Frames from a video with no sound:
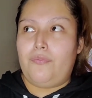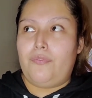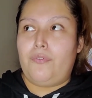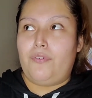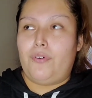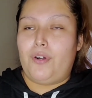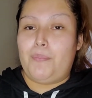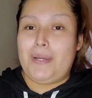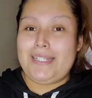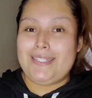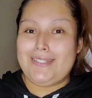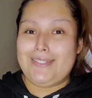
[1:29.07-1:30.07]
for my
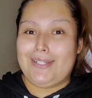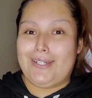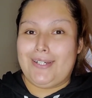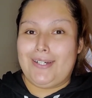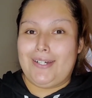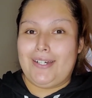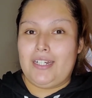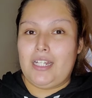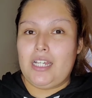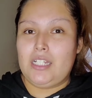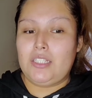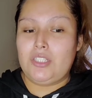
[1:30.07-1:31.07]
son
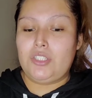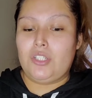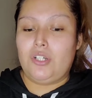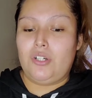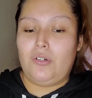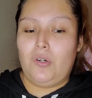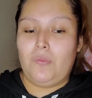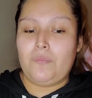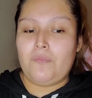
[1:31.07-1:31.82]
so